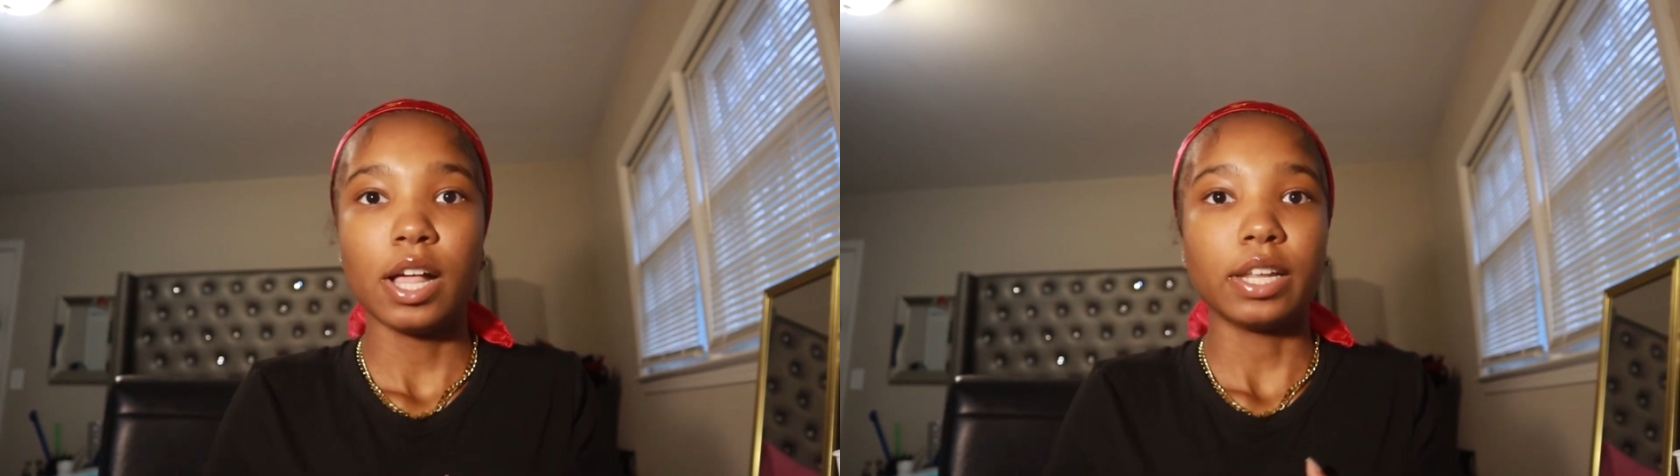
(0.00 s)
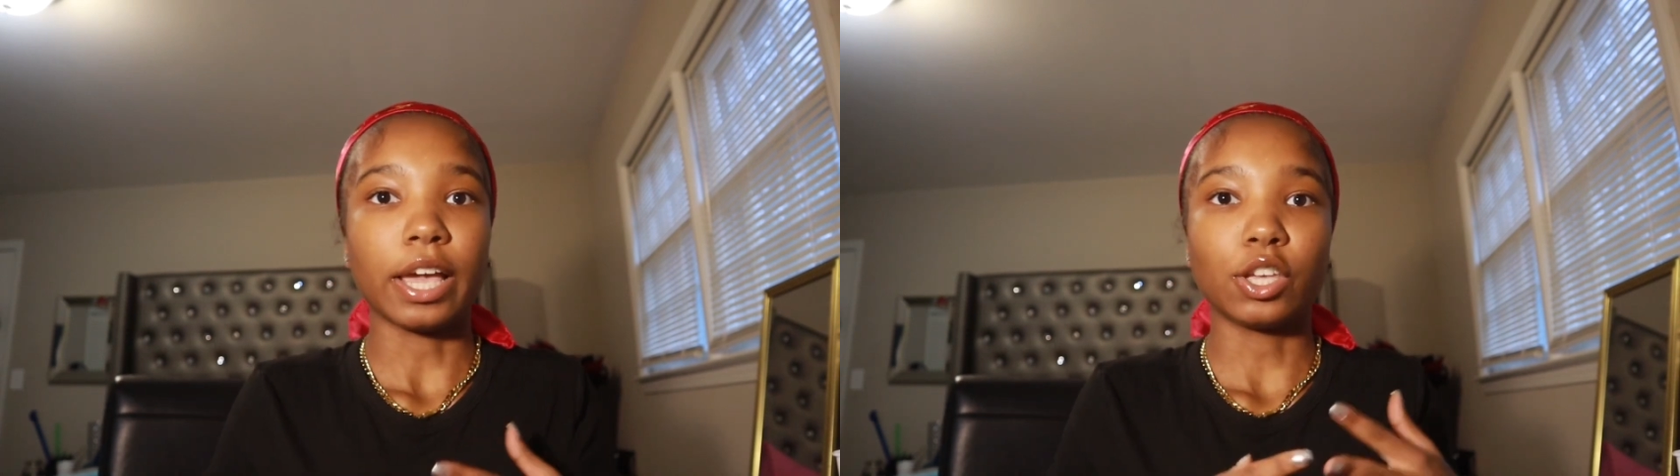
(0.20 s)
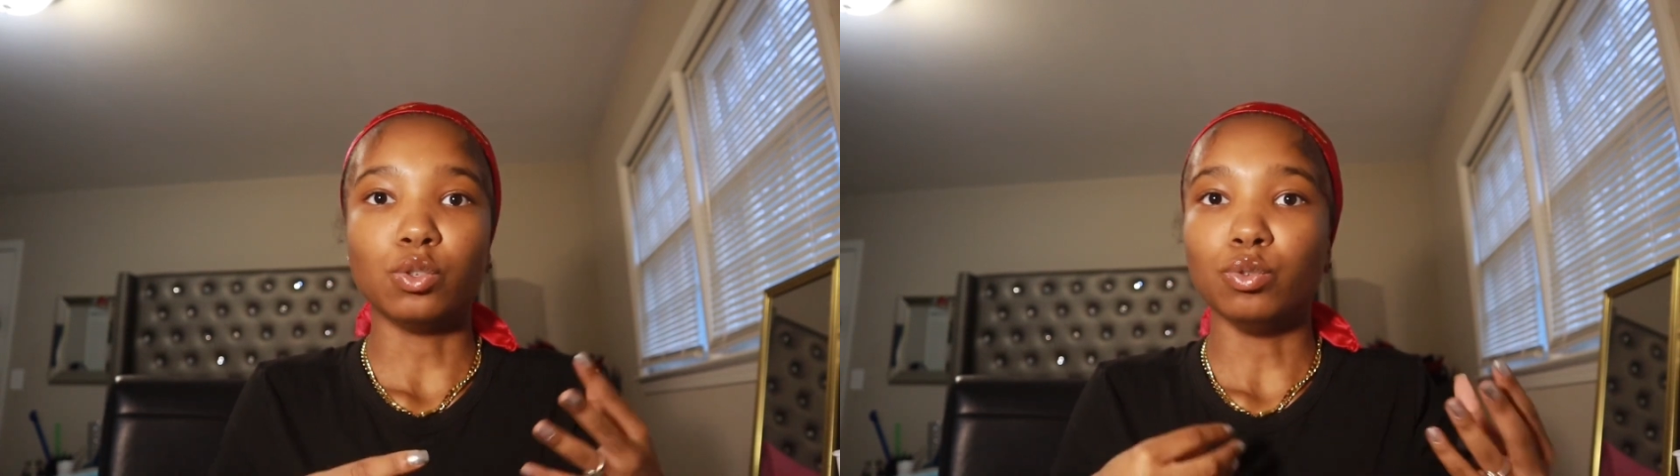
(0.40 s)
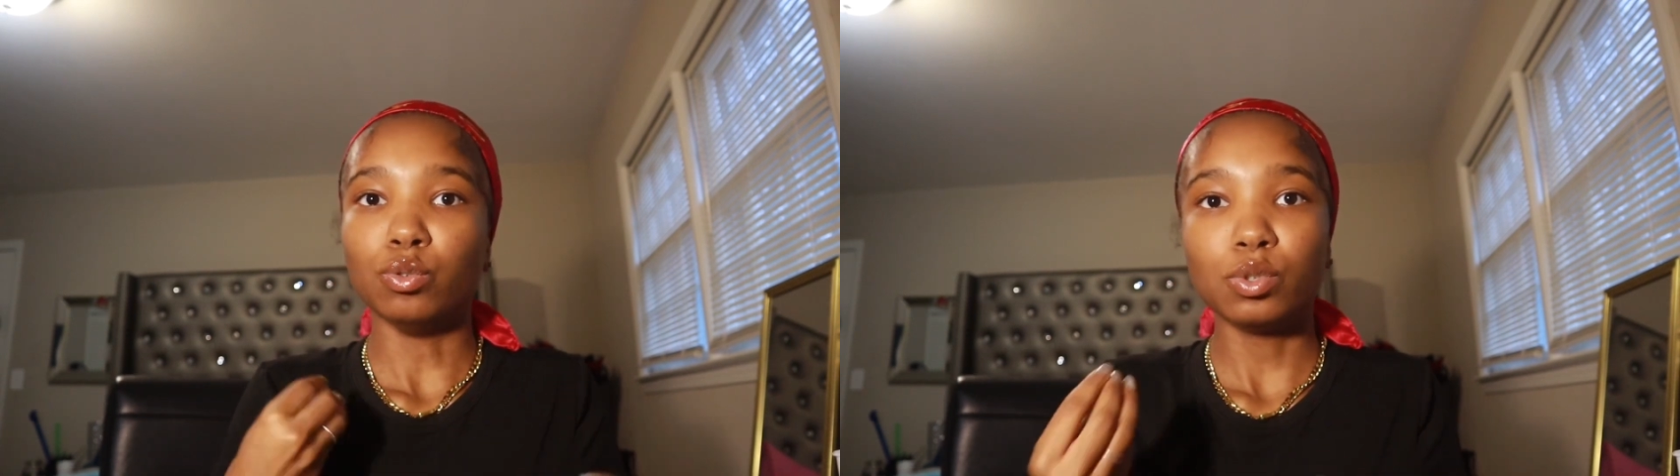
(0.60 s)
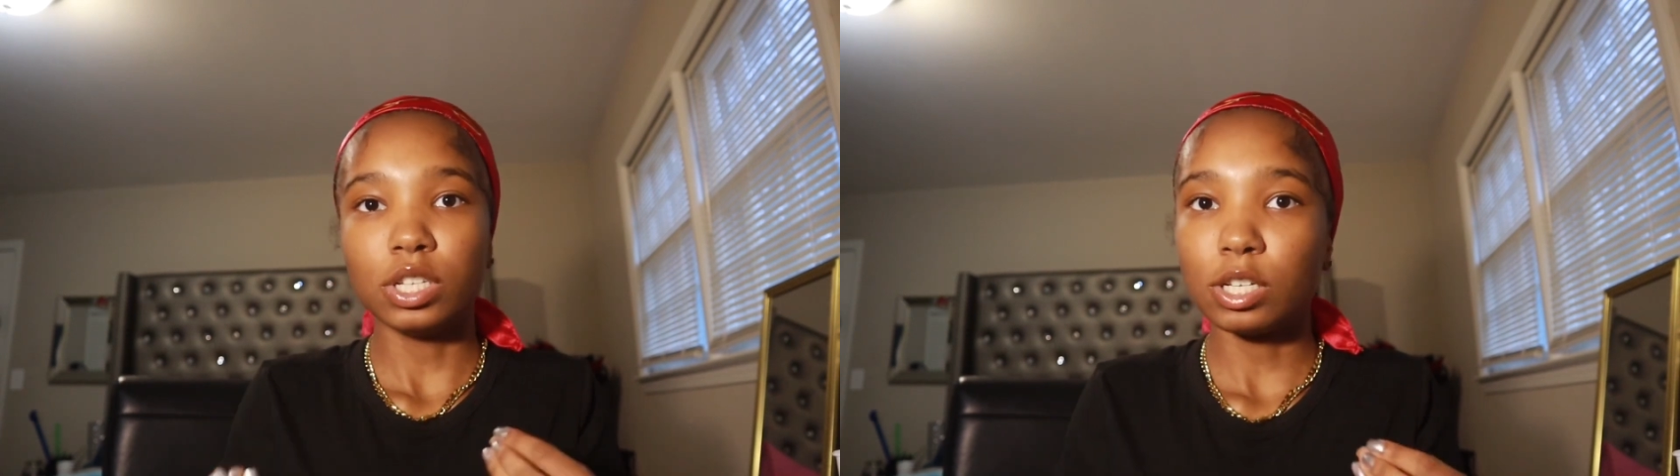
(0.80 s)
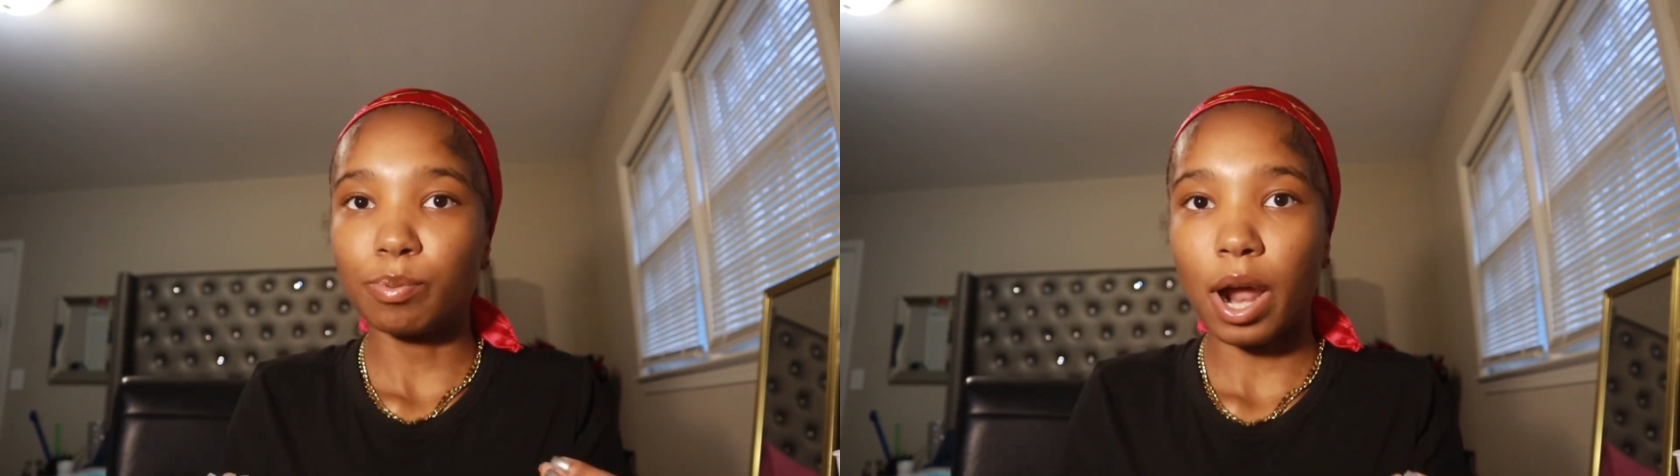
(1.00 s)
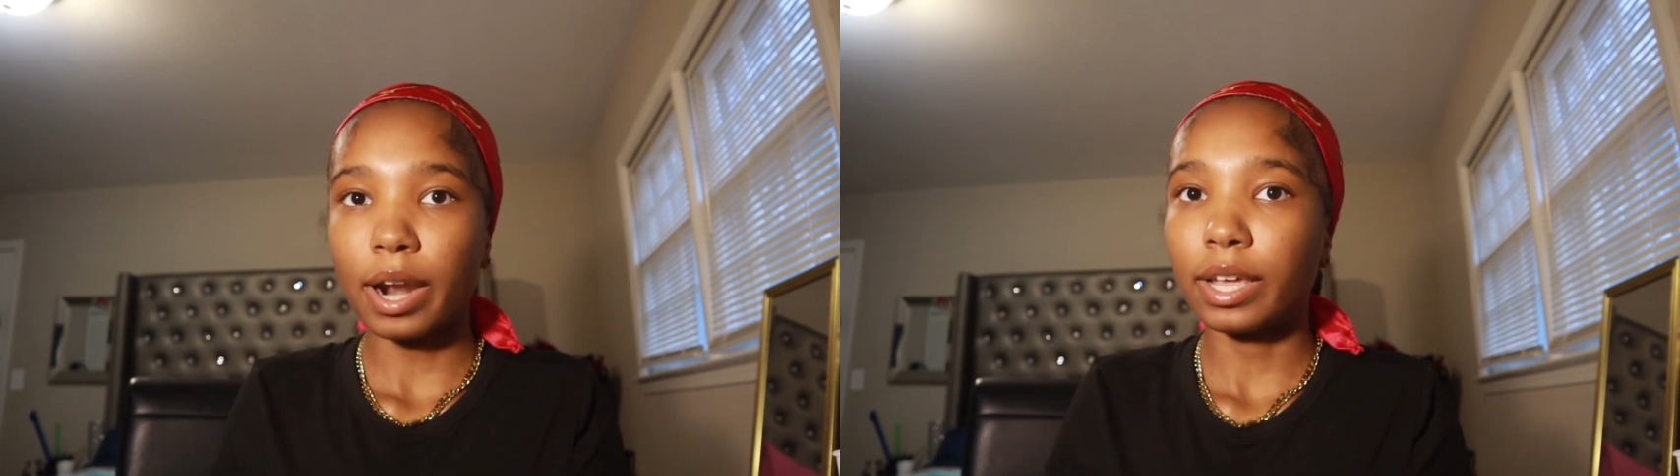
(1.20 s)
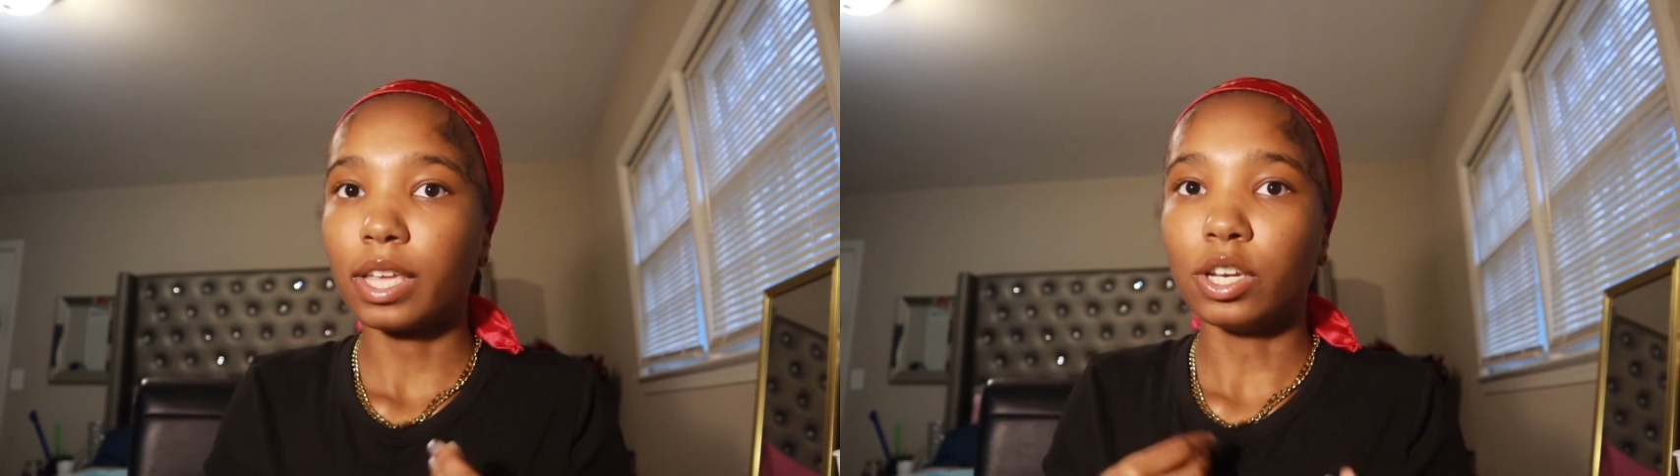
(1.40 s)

Like, you use this product,